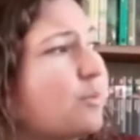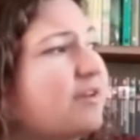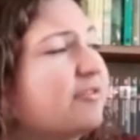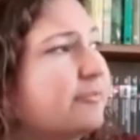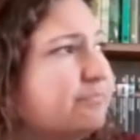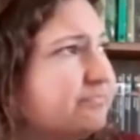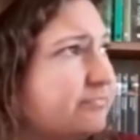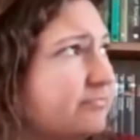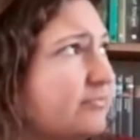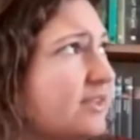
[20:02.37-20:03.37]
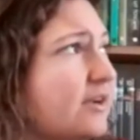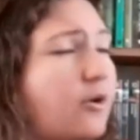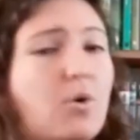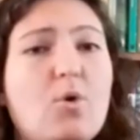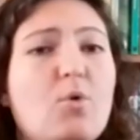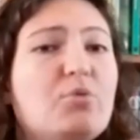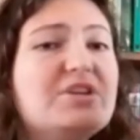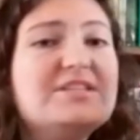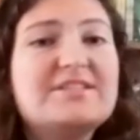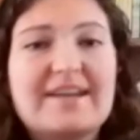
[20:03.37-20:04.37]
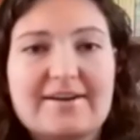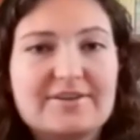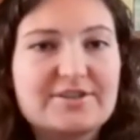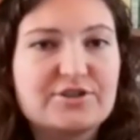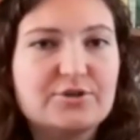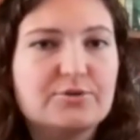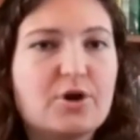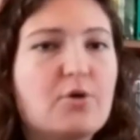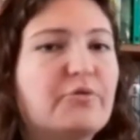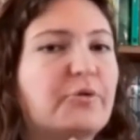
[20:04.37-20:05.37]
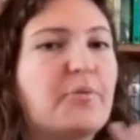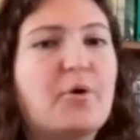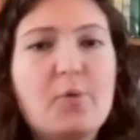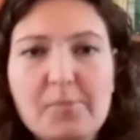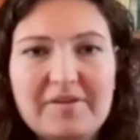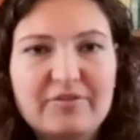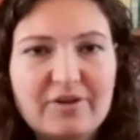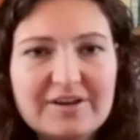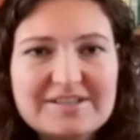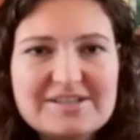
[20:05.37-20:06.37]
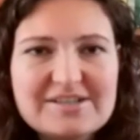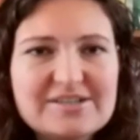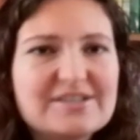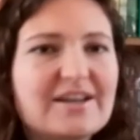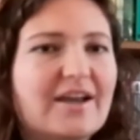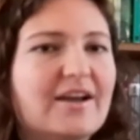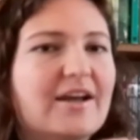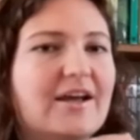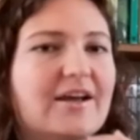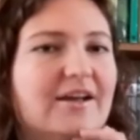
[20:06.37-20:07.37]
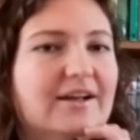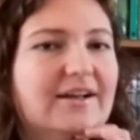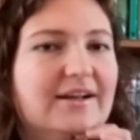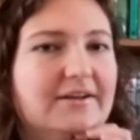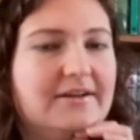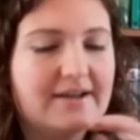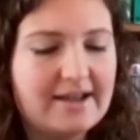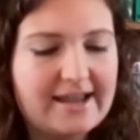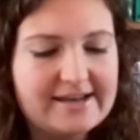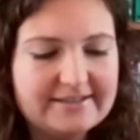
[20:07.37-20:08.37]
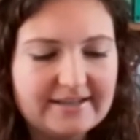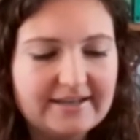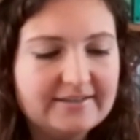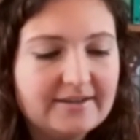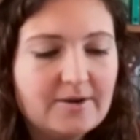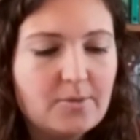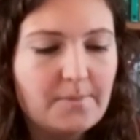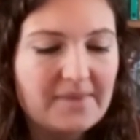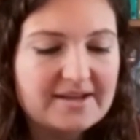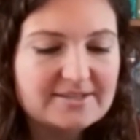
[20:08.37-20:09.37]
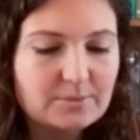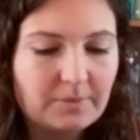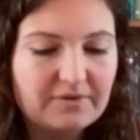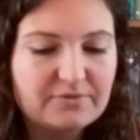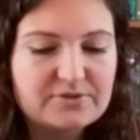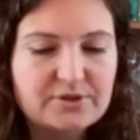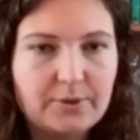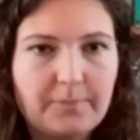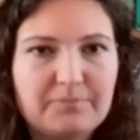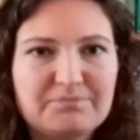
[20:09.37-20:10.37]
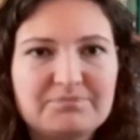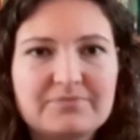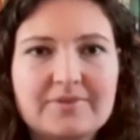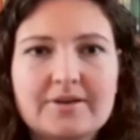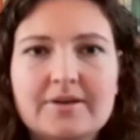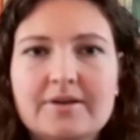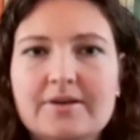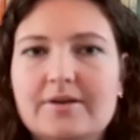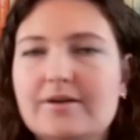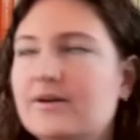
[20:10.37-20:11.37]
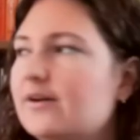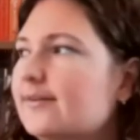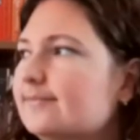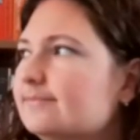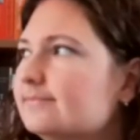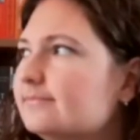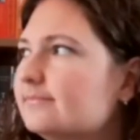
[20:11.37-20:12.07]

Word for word: with all these characters you know from all mythologies. Uh, and then mixed with some um,